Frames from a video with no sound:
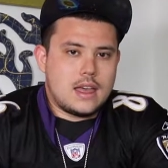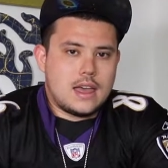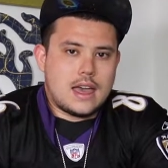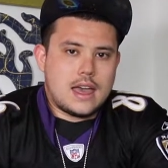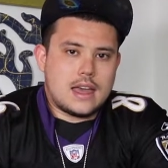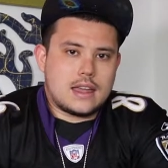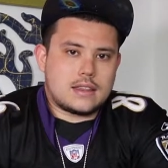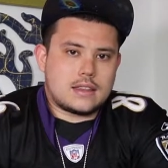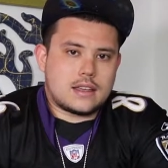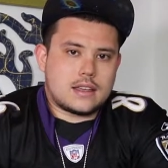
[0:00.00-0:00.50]

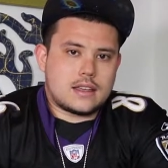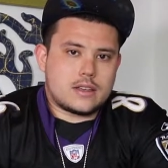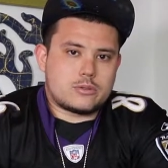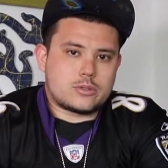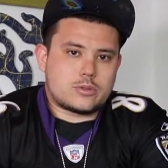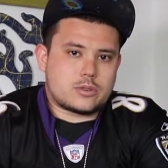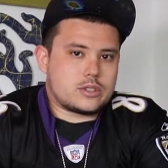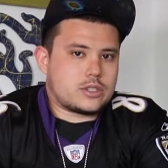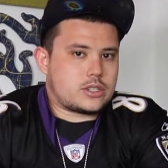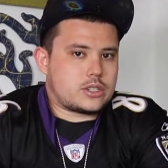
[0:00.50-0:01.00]
And it
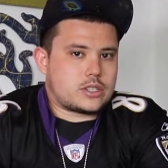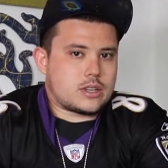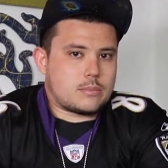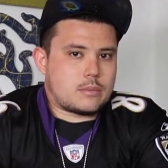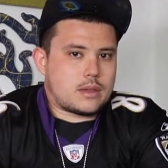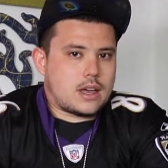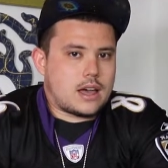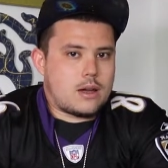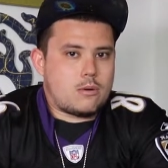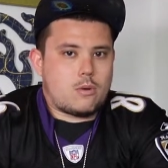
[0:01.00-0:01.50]
was really just
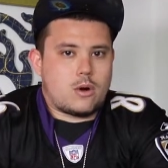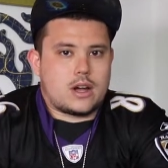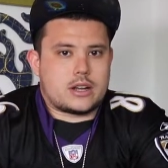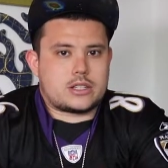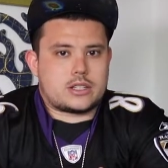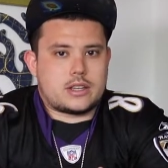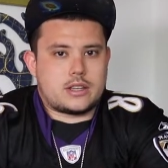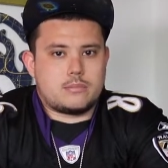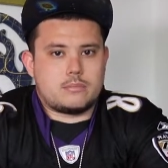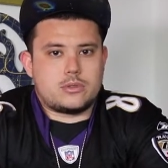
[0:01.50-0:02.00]
something I
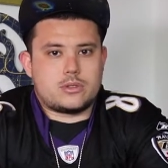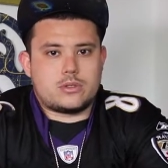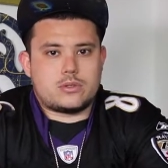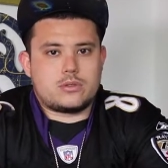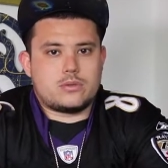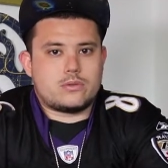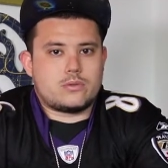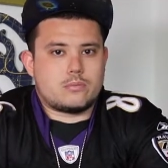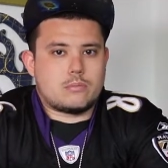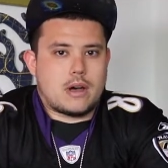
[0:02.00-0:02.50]
watched him
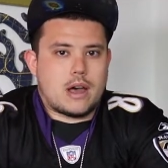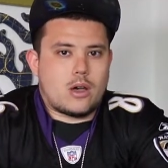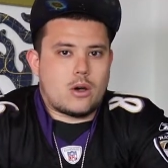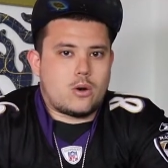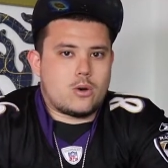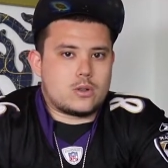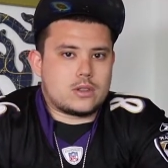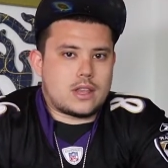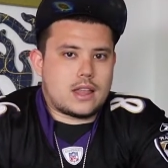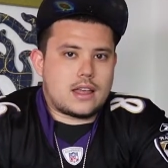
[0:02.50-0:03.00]
do my
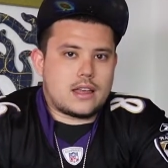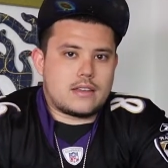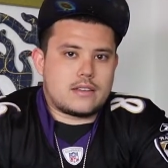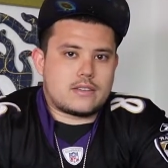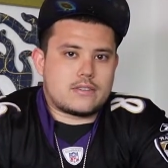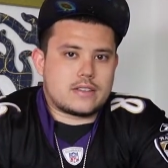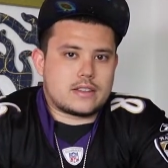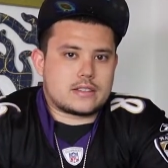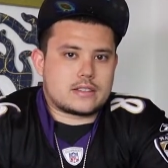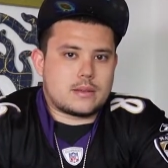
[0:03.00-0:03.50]
whole
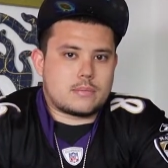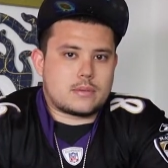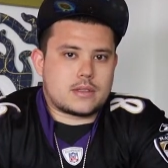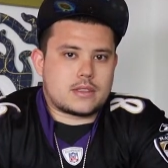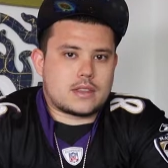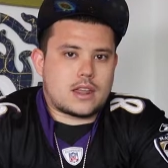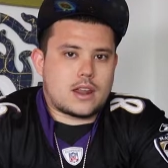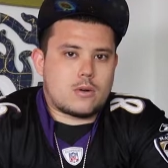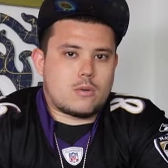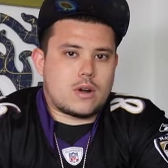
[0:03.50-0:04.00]
life, and
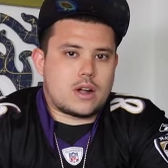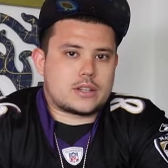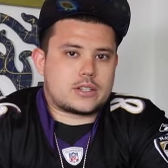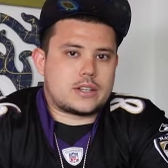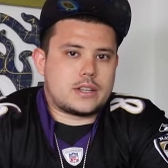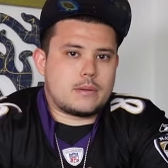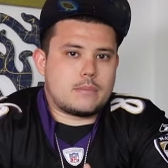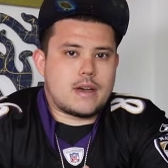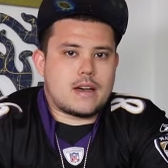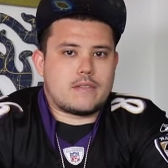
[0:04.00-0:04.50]
something that I
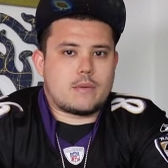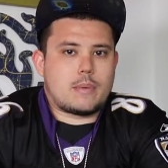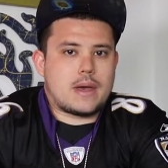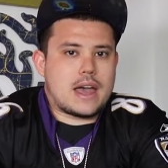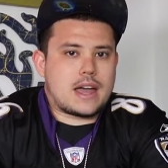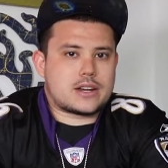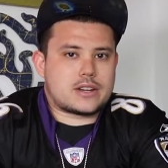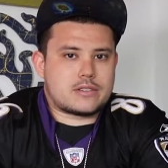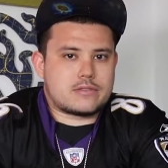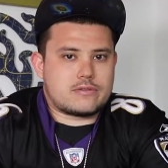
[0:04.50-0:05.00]
watched him have a
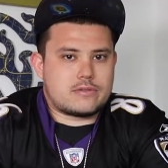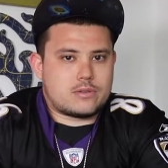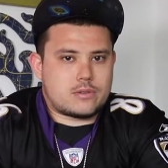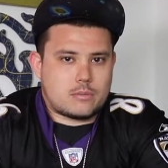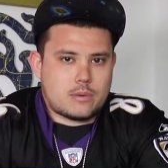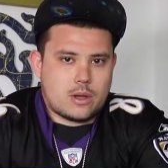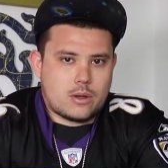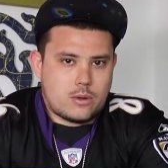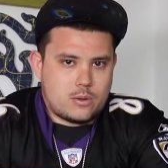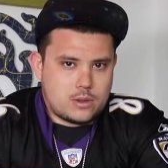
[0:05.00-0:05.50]
passion for
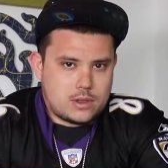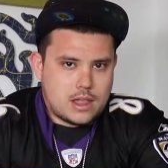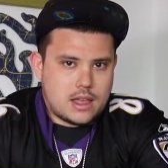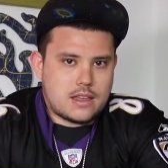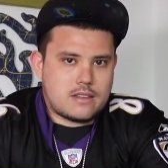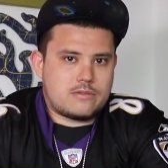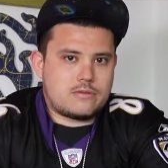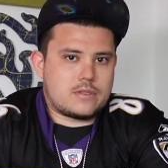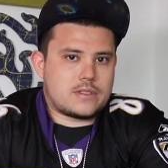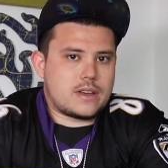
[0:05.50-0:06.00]
my whole
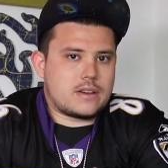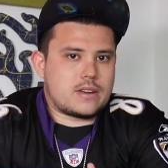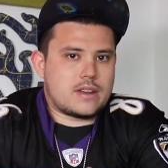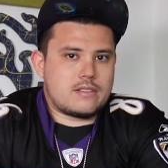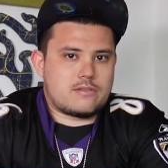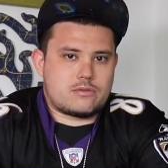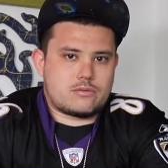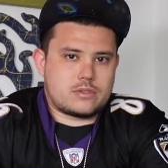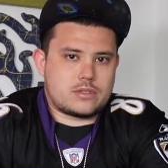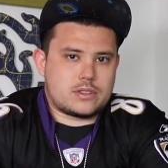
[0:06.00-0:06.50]
life without
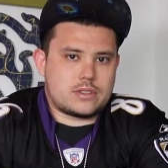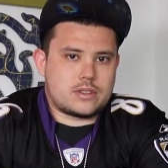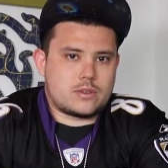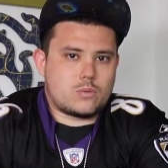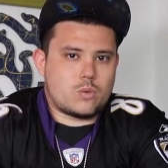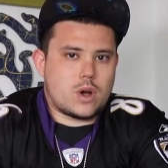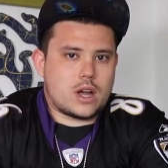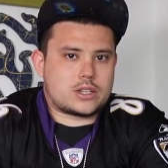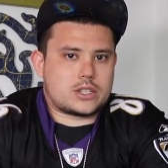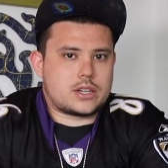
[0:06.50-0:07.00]
ever really
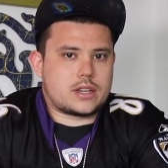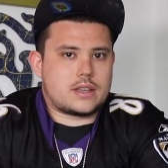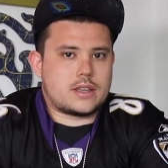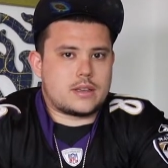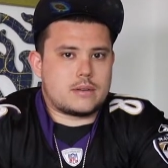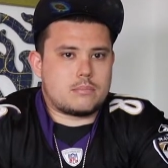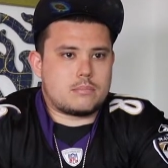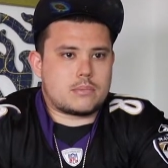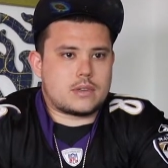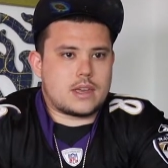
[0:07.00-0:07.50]
watching
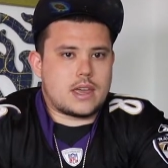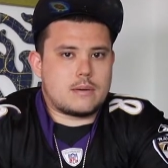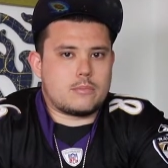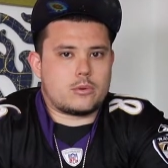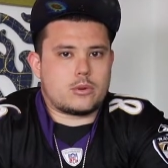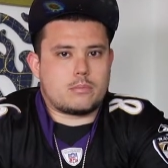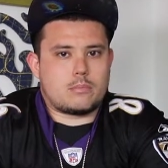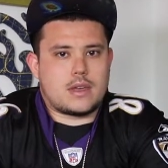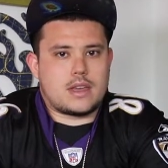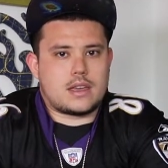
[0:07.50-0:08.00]
him being
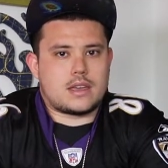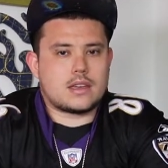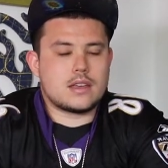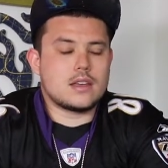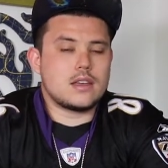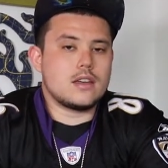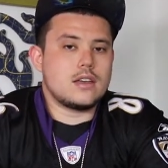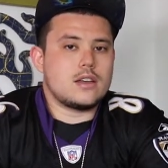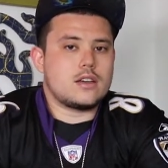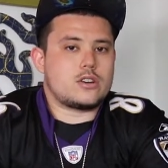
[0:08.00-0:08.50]
able to make
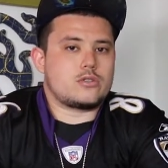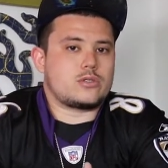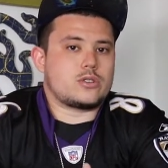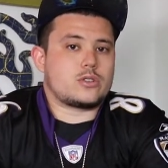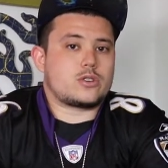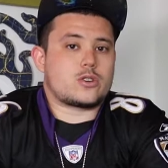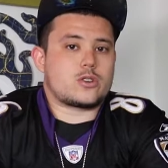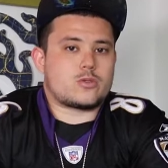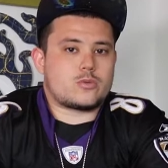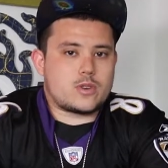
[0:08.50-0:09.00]
a
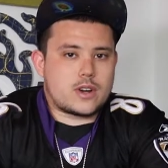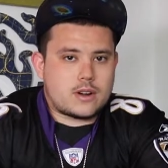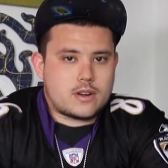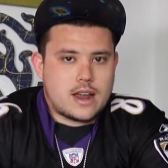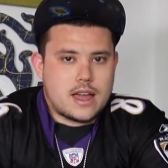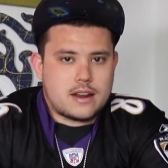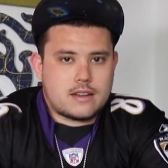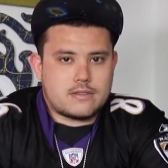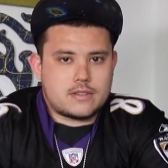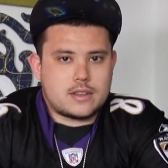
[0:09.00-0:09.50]
real career
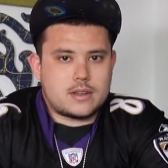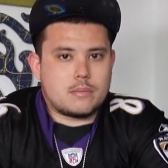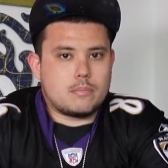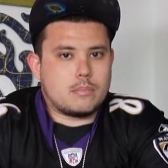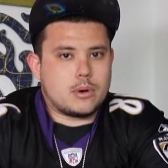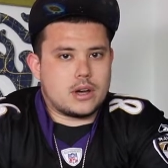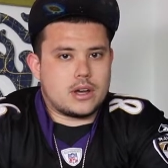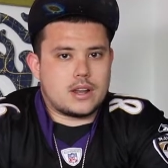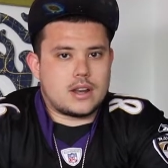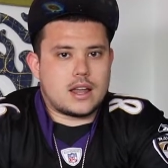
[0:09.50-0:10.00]
out of
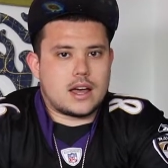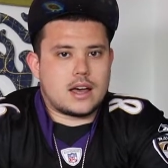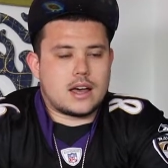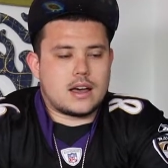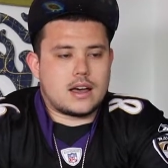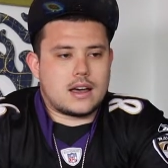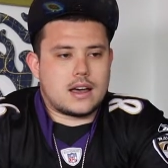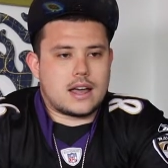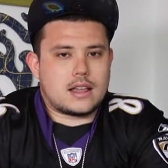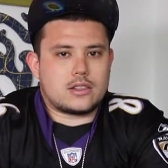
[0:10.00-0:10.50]
it. But
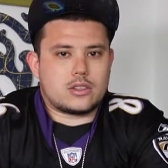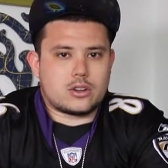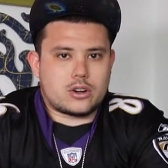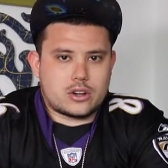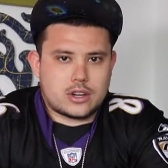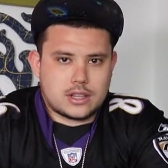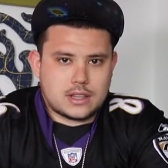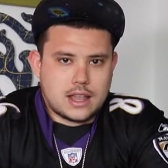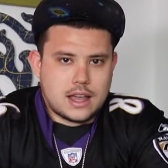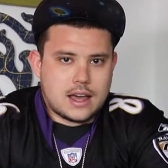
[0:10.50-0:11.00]
I
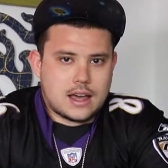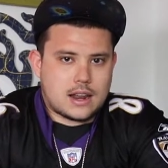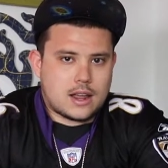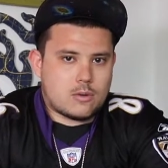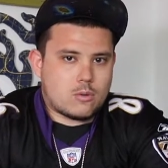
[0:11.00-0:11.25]
learned a lot.